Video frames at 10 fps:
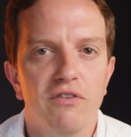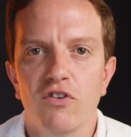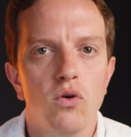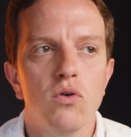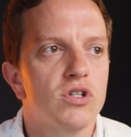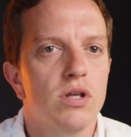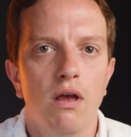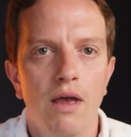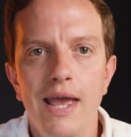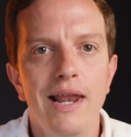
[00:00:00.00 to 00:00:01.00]
But of course,
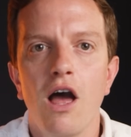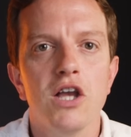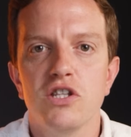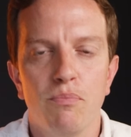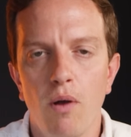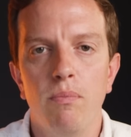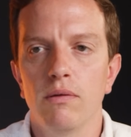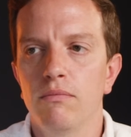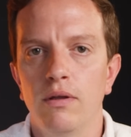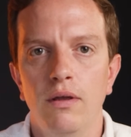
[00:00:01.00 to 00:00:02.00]
here lies the
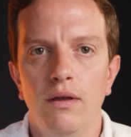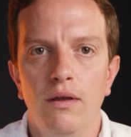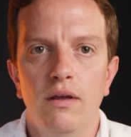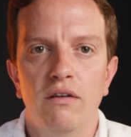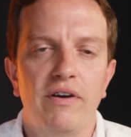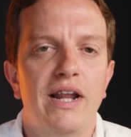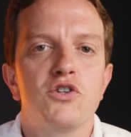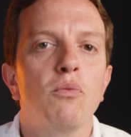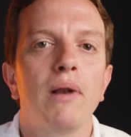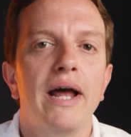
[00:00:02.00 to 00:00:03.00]
problem.
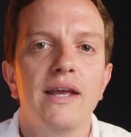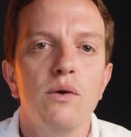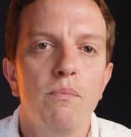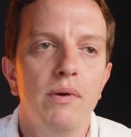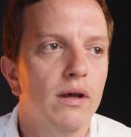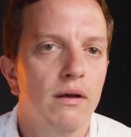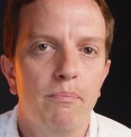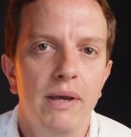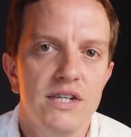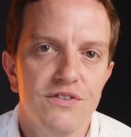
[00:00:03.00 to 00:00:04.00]
Financial planning would be a
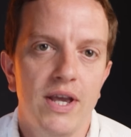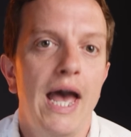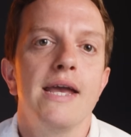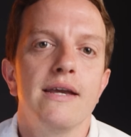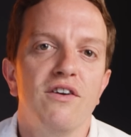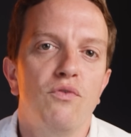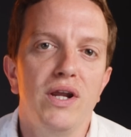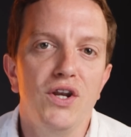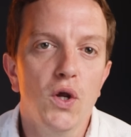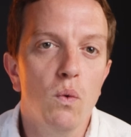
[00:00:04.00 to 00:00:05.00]
piece of cake if
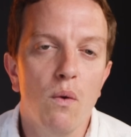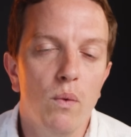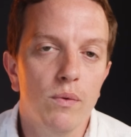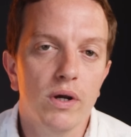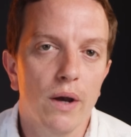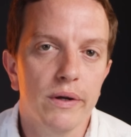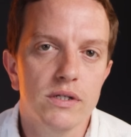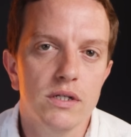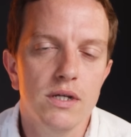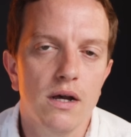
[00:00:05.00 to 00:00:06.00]
we knew when we were going
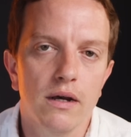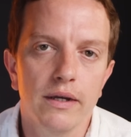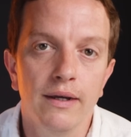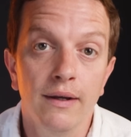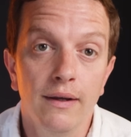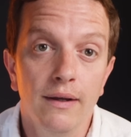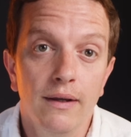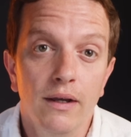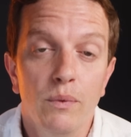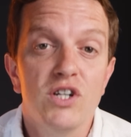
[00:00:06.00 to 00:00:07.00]
to die.
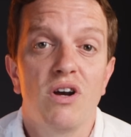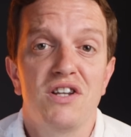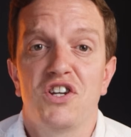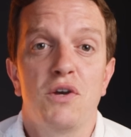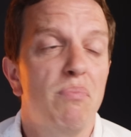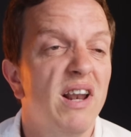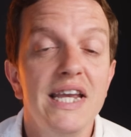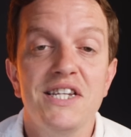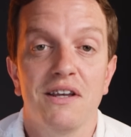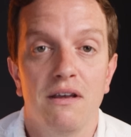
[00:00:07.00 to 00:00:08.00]
We're trying to
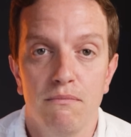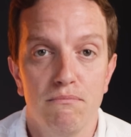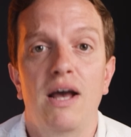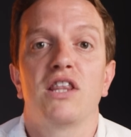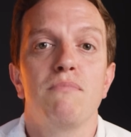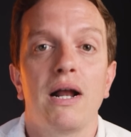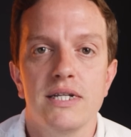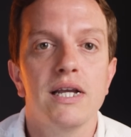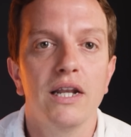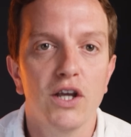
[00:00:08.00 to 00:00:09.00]
complete a
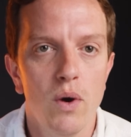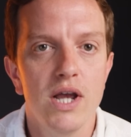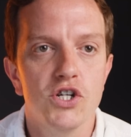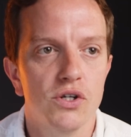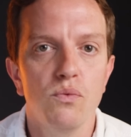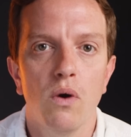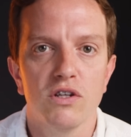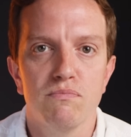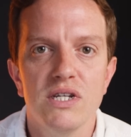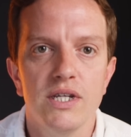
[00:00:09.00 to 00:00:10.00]
mathematical equation
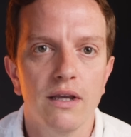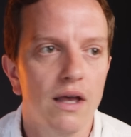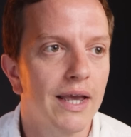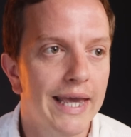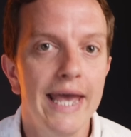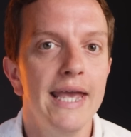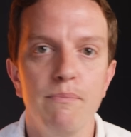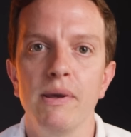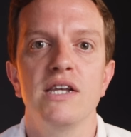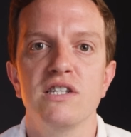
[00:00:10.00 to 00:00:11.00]
whilst missing a key
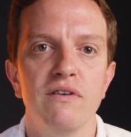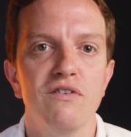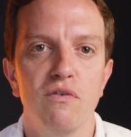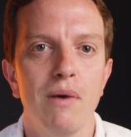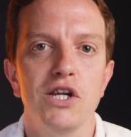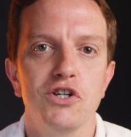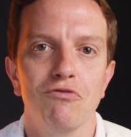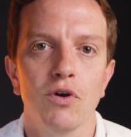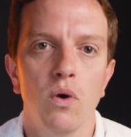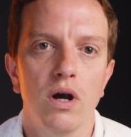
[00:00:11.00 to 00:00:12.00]
piece of information
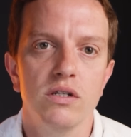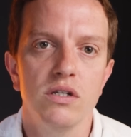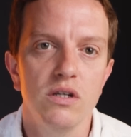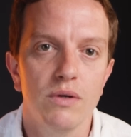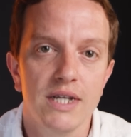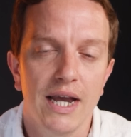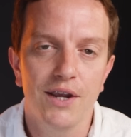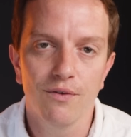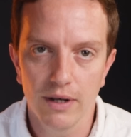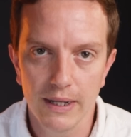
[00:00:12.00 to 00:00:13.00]
required to do it
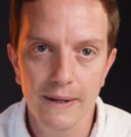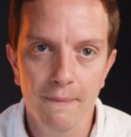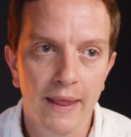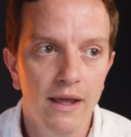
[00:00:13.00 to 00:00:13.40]
accurately.